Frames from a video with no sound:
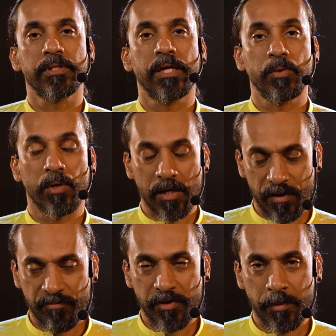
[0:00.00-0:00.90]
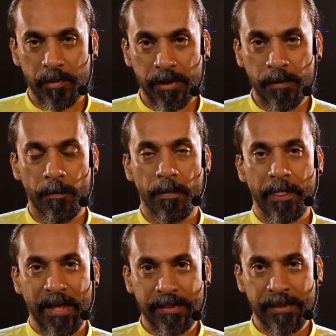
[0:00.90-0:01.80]
that you are comfortable in.
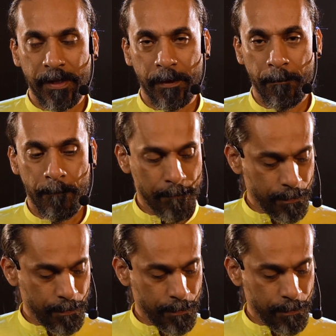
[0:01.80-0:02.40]
And then